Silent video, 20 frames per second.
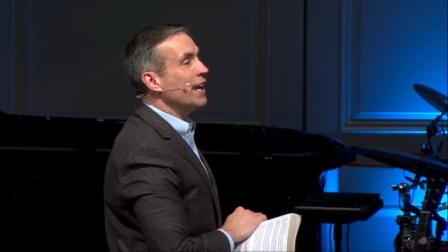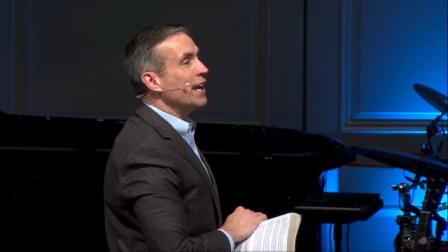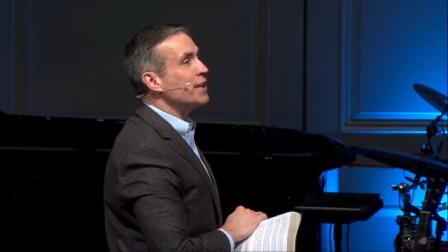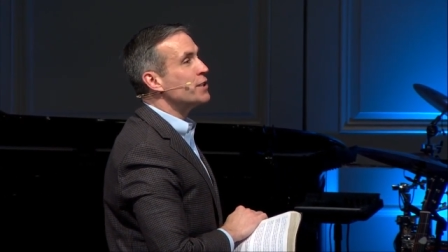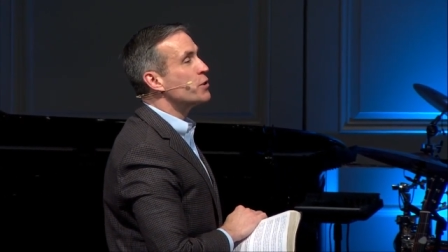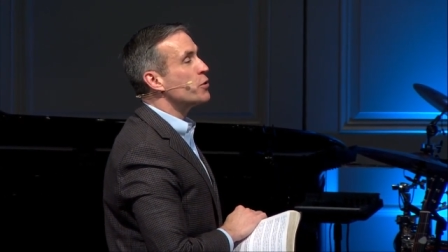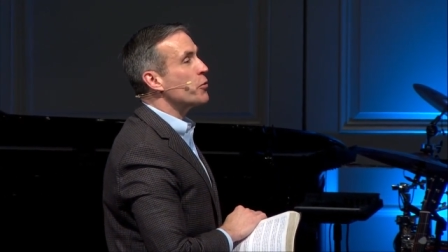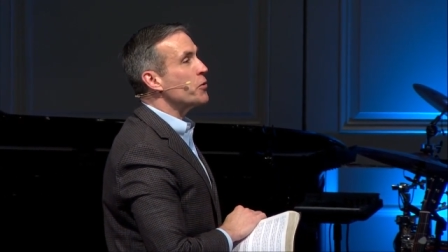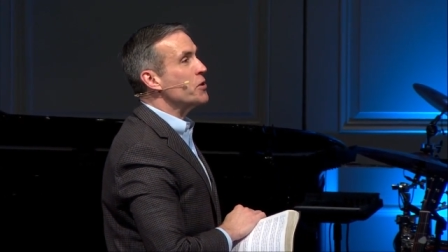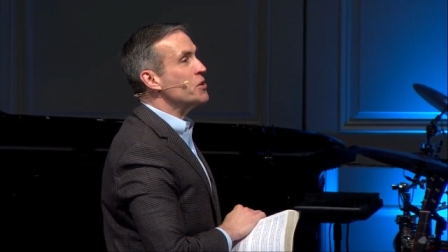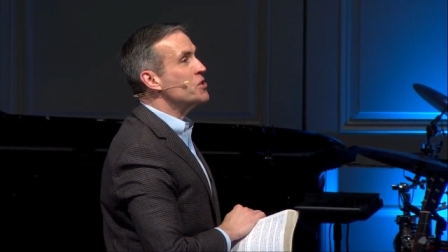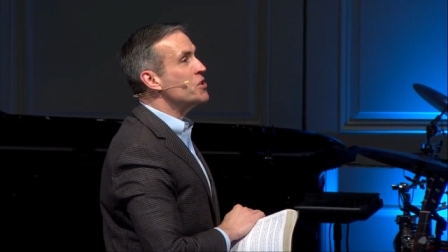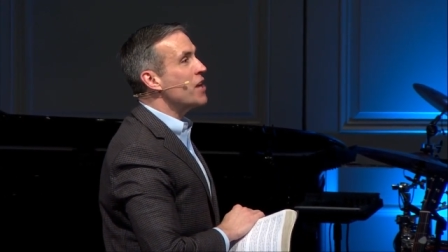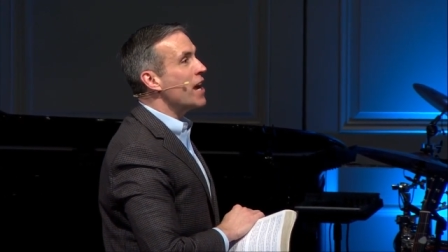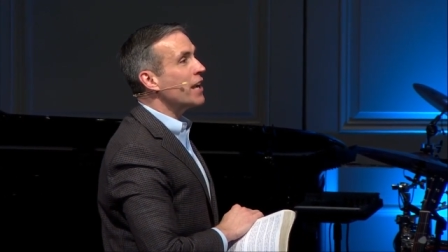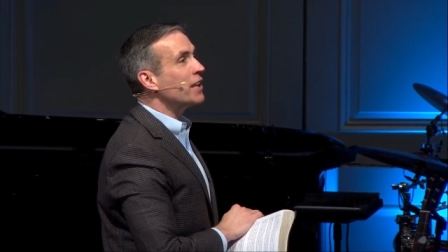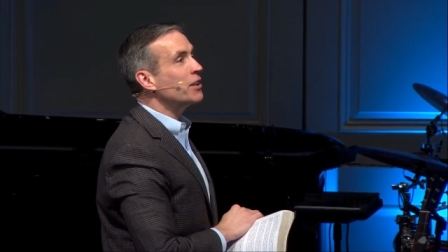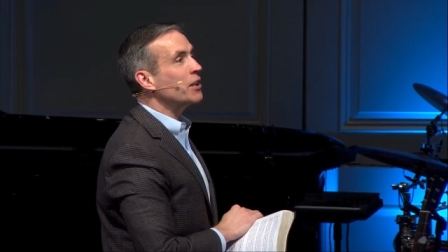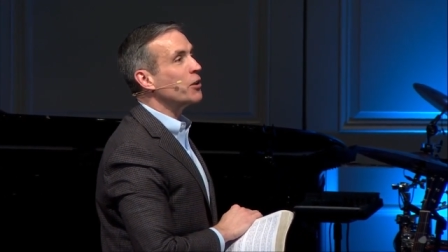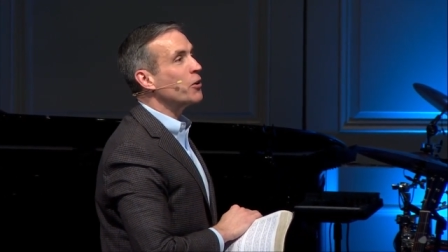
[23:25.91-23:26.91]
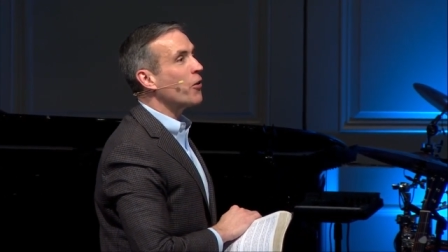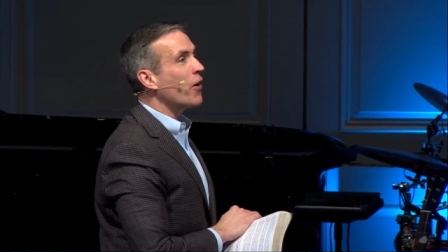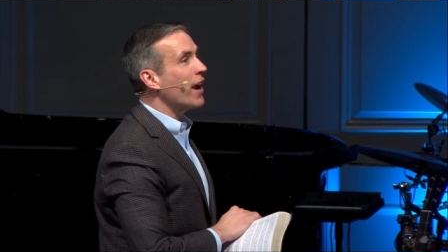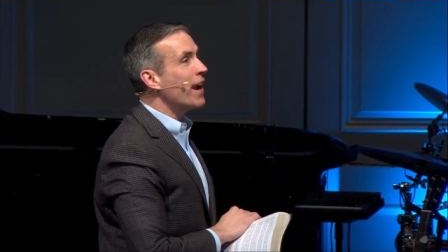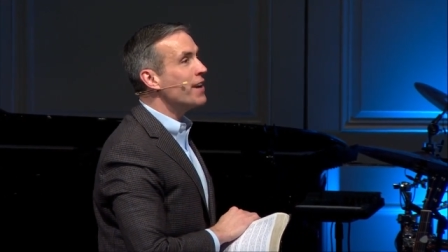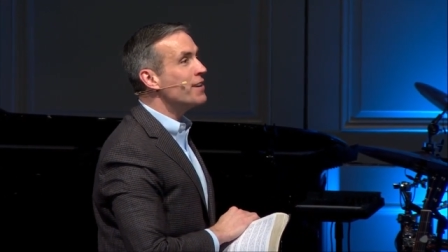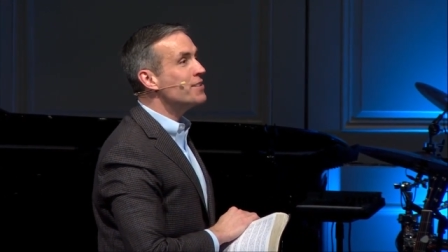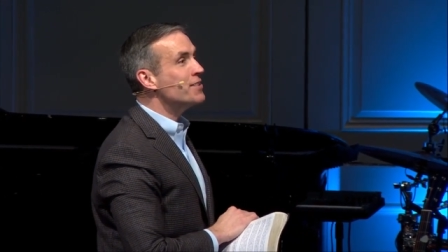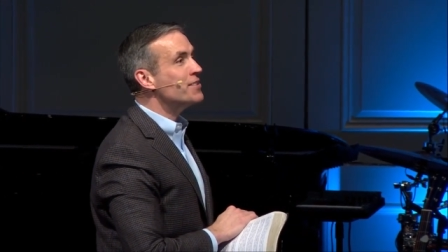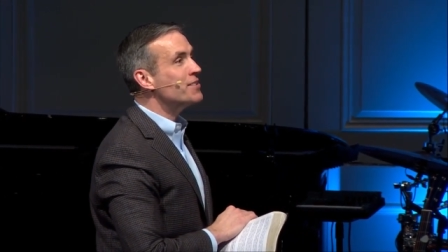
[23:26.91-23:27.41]
Is to reject the
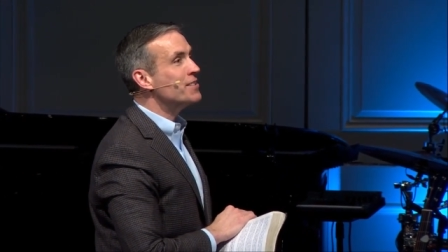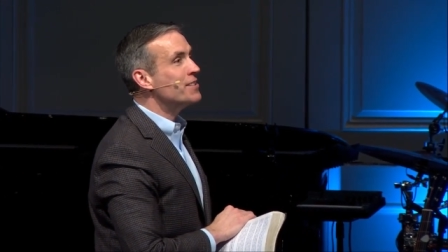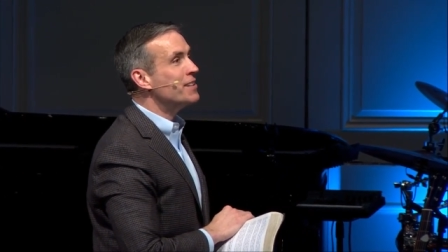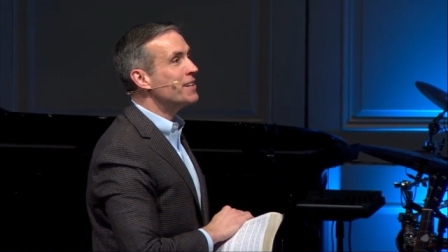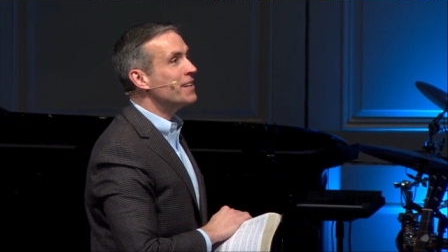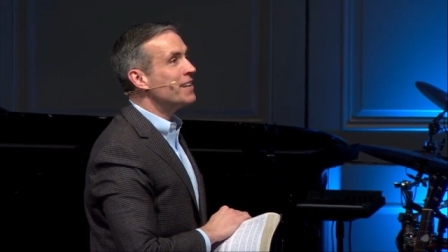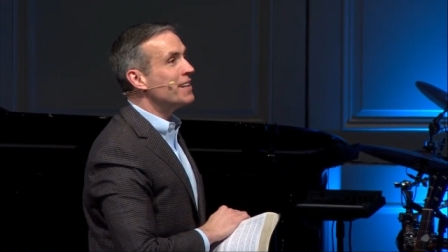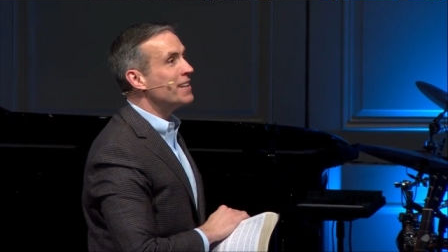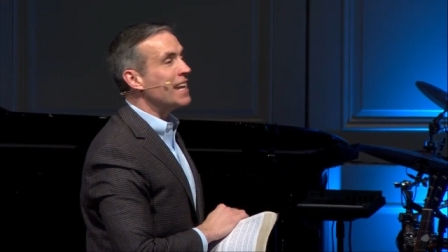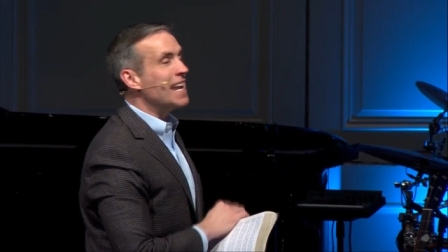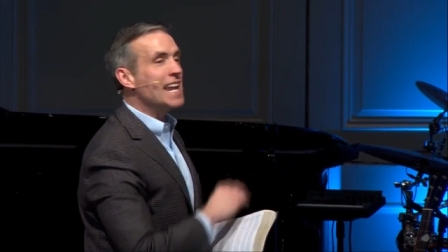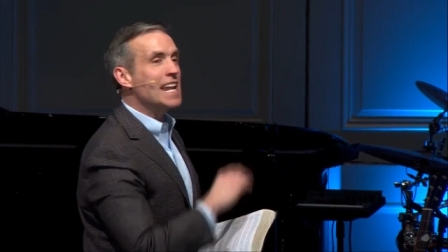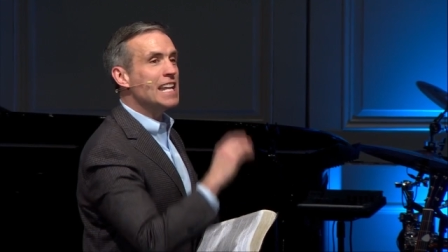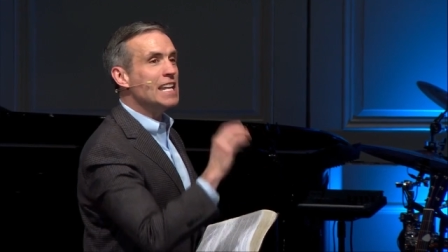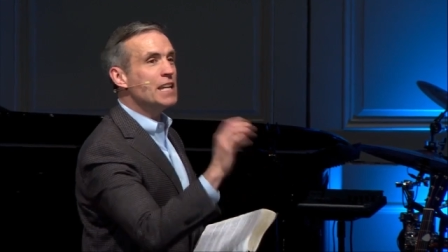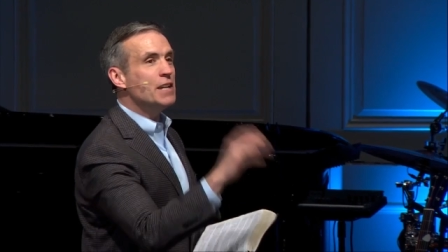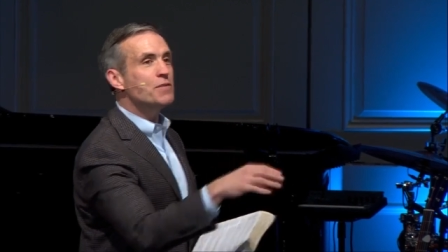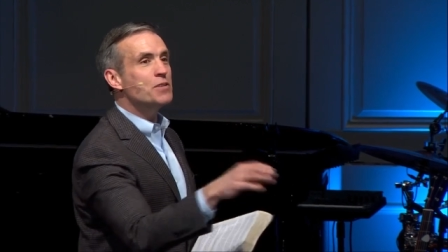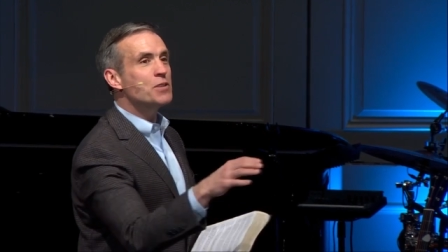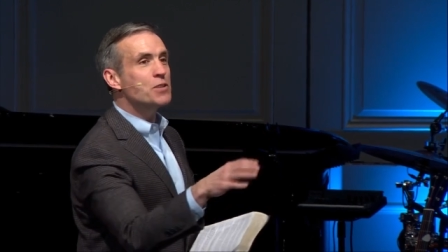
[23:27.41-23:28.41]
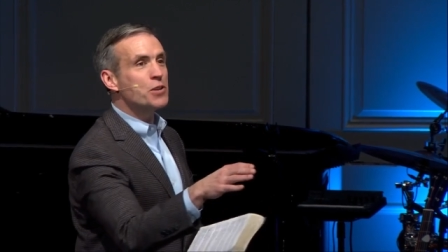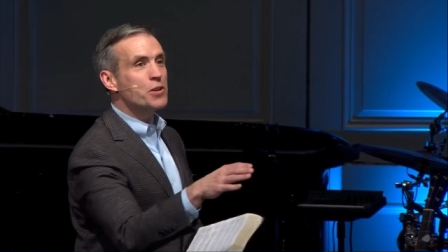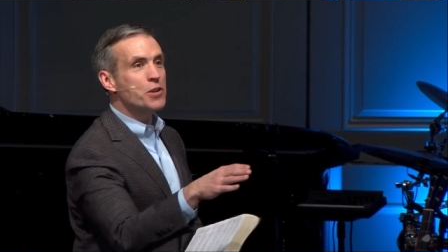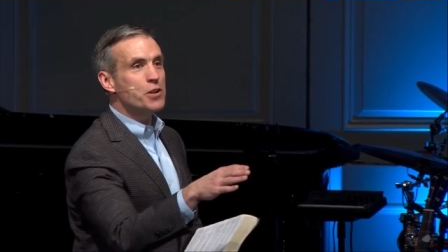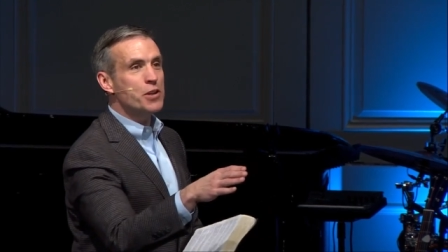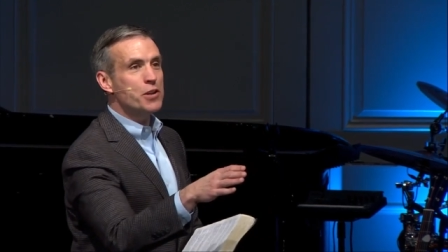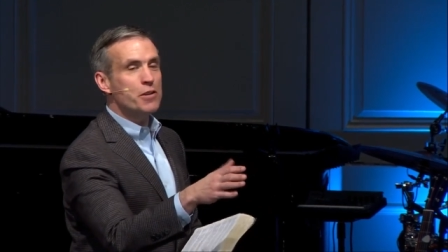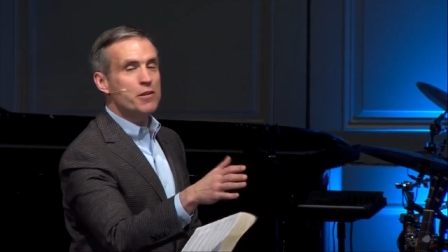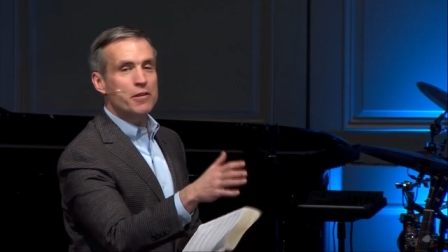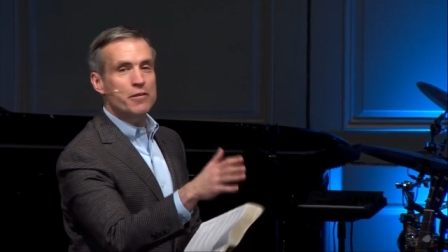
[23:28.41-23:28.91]
grace that He gives to
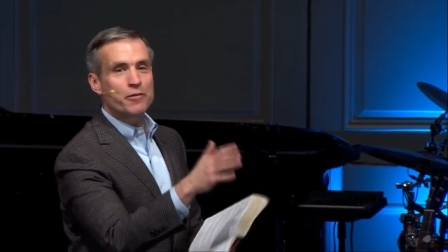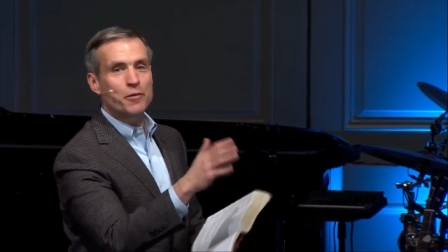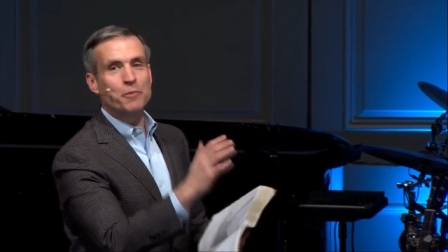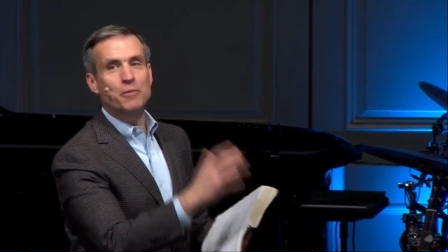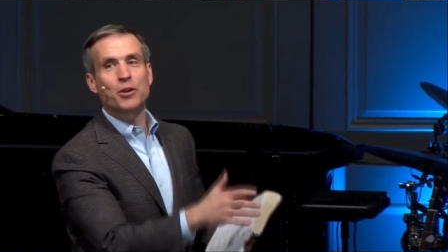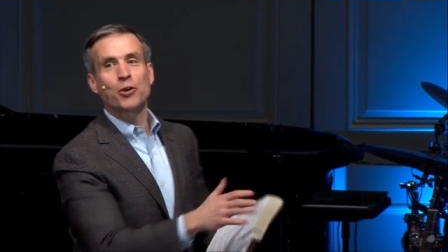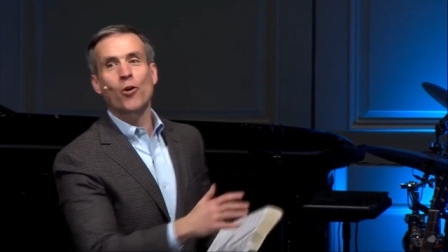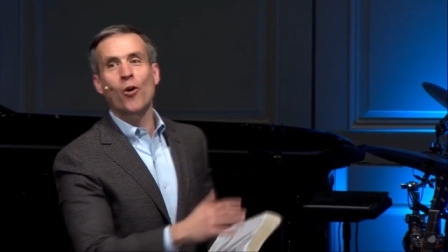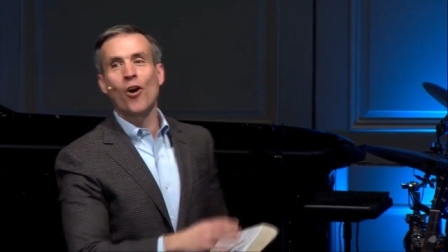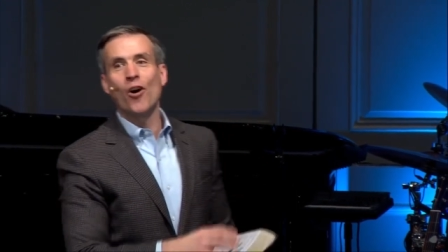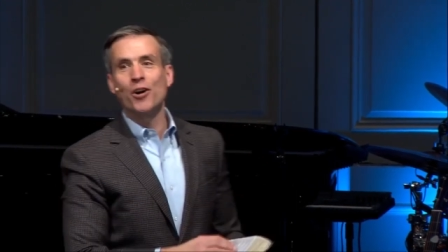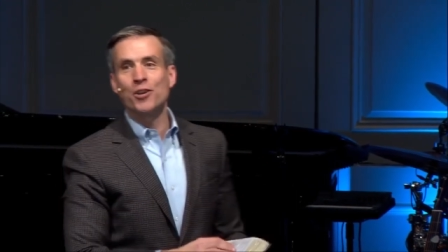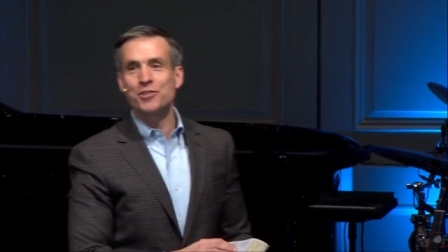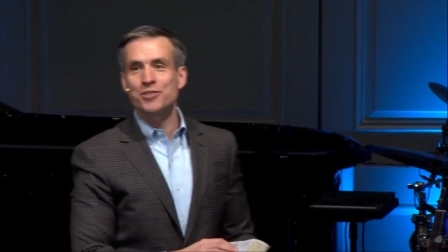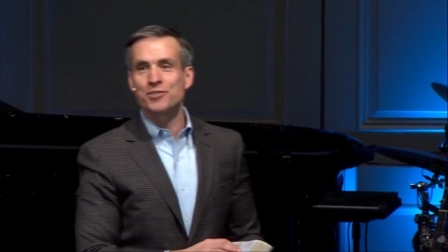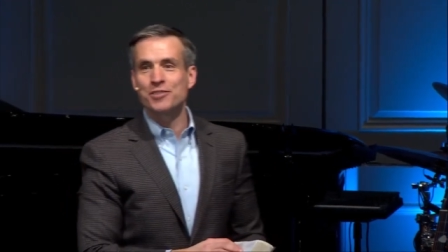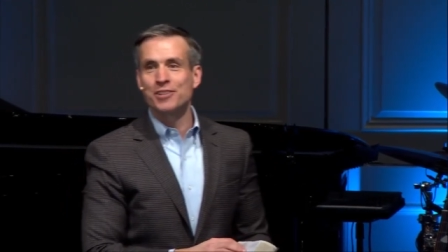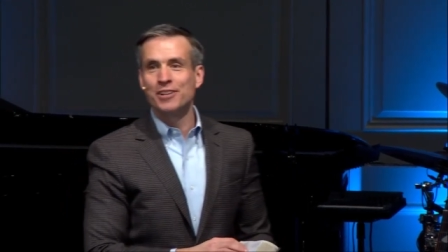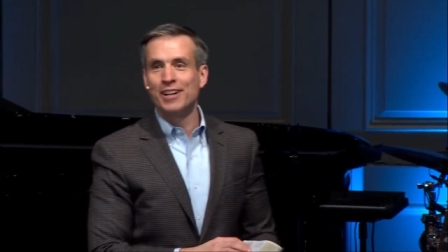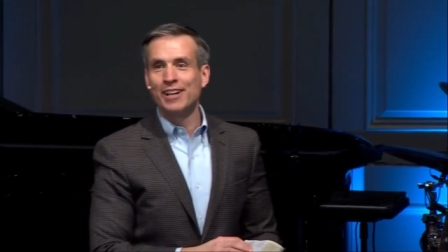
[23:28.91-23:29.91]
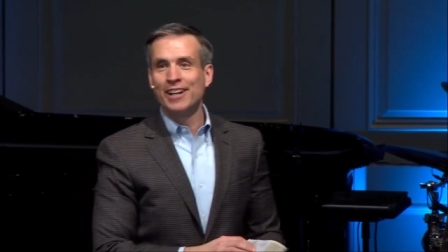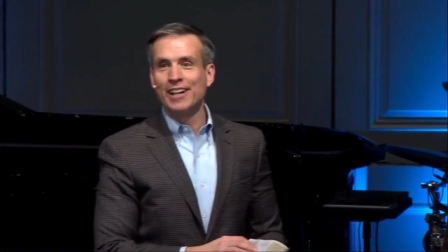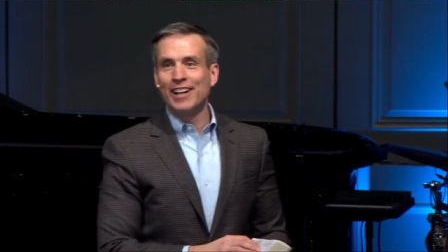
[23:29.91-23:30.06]
you from the cross.